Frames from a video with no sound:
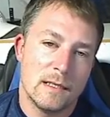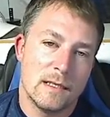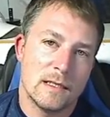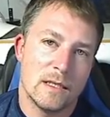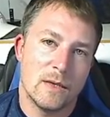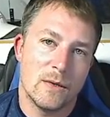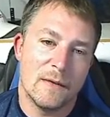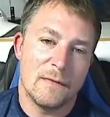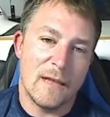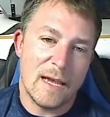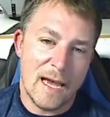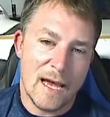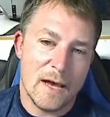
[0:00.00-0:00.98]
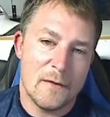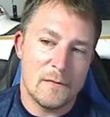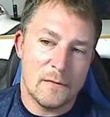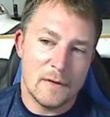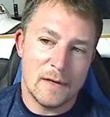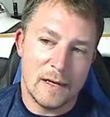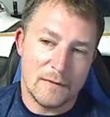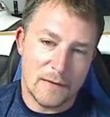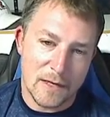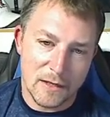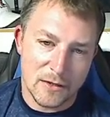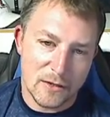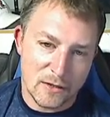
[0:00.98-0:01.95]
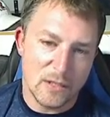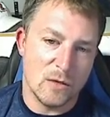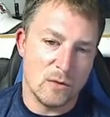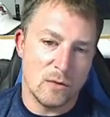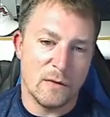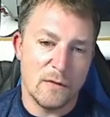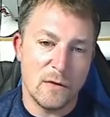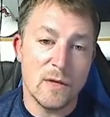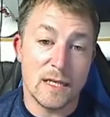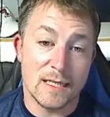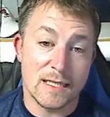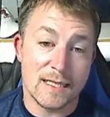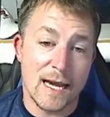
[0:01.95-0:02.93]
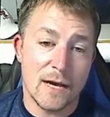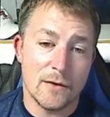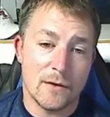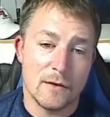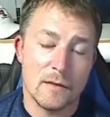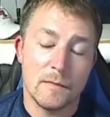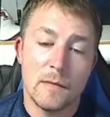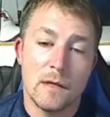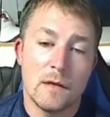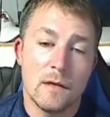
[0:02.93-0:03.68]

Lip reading: So if they're, you know, if you get a scout on them,